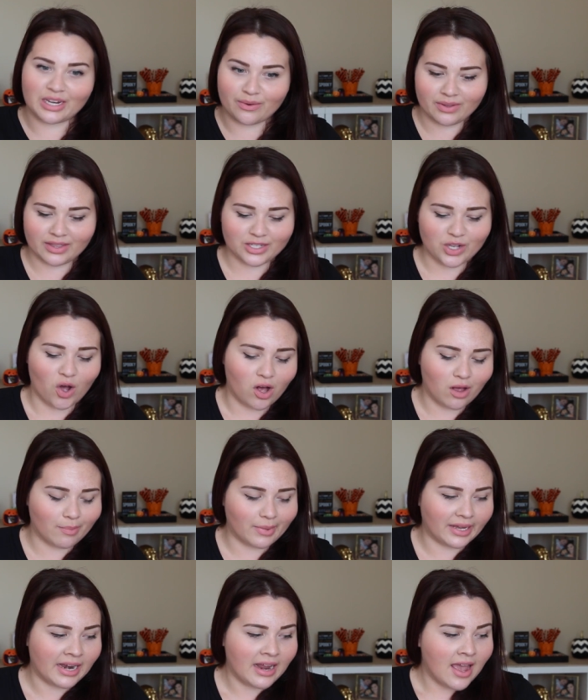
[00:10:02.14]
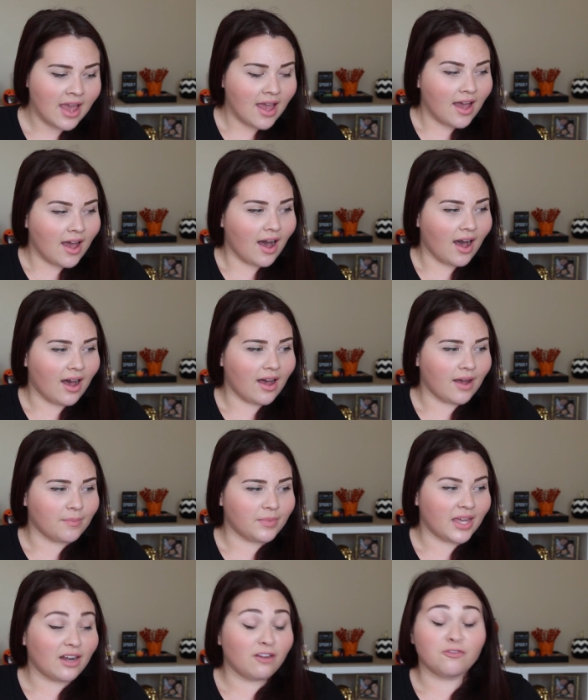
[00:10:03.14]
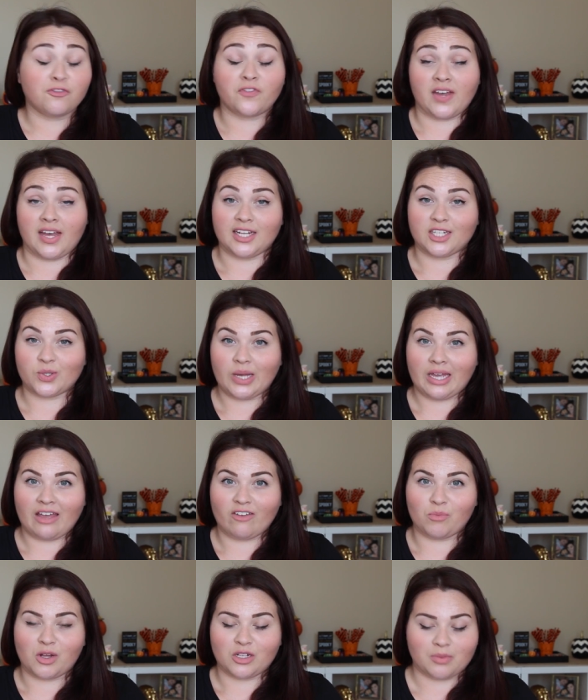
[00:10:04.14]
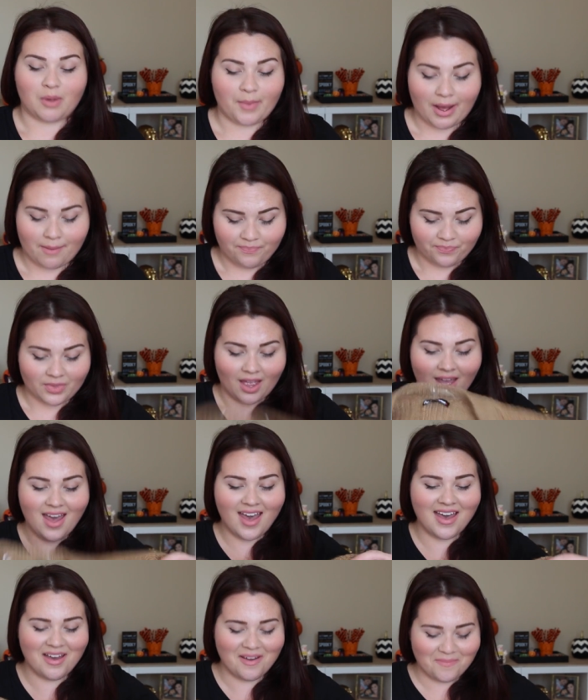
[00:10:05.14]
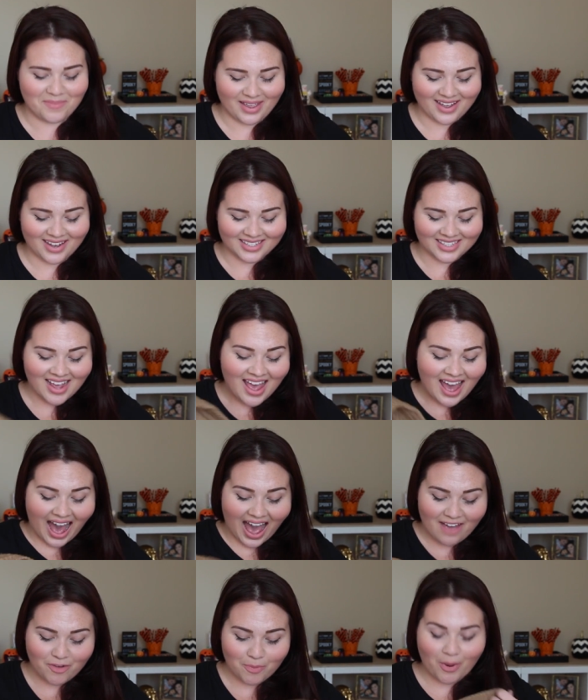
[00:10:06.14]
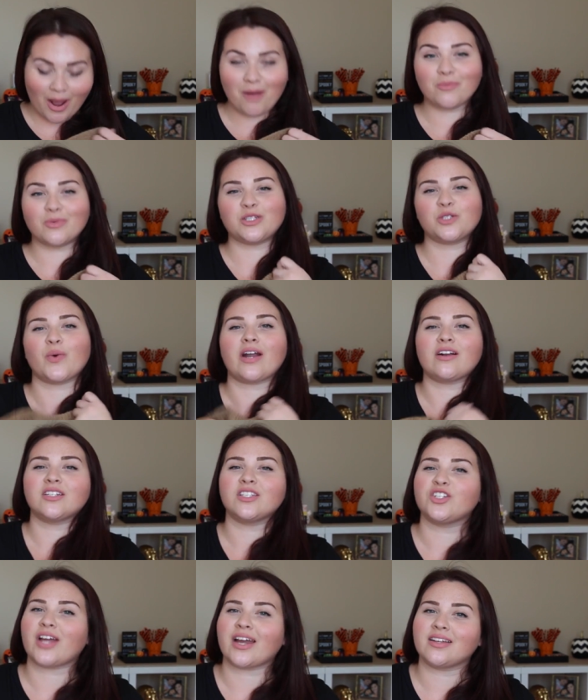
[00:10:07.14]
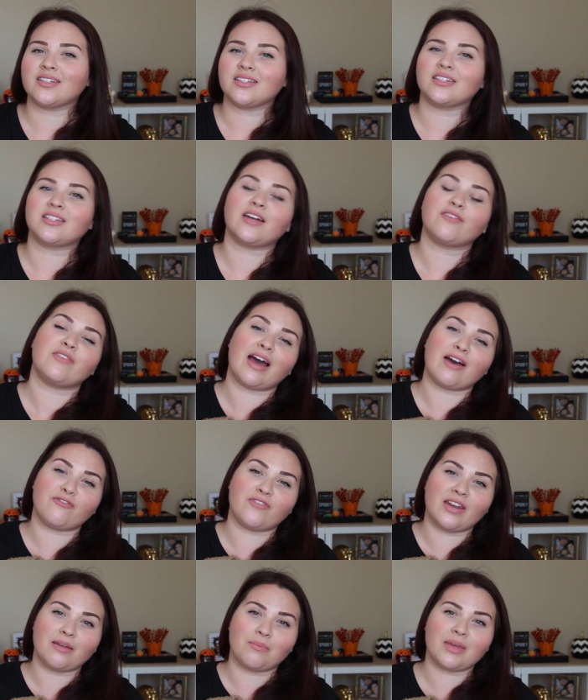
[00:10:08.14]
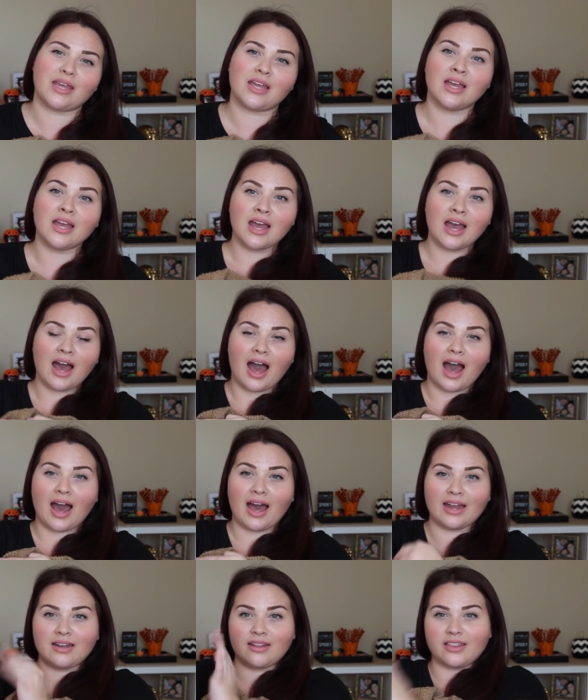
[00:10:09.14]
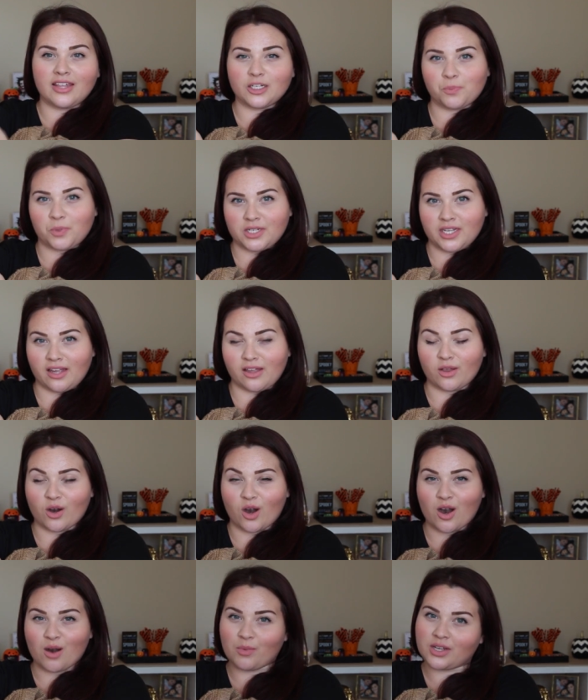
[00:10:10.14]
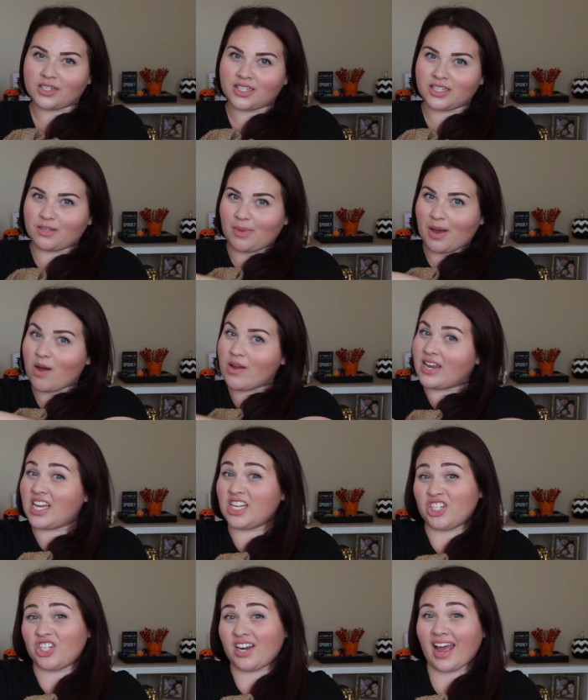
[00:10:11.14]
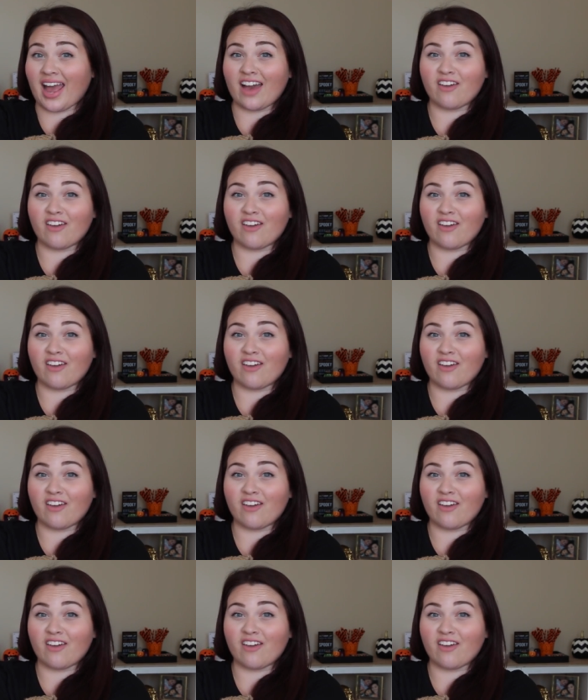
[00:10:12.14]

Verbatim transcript: in this haul, but they didn't fit, so I gave them all to my mom because I have a problem with sweaters and jackets and stuff not fitting me on this particular arm because it's about 1.5 inches